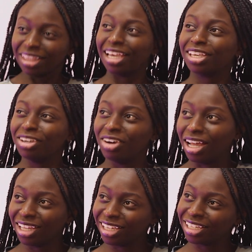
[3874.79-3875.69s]
Thank you,
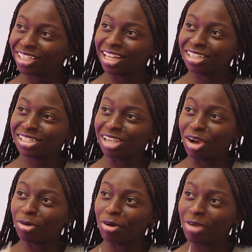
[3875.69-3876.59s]
Alex. That's
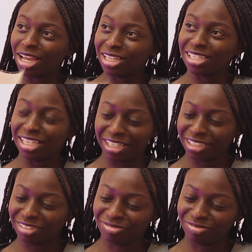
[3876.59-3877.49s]
so romantic.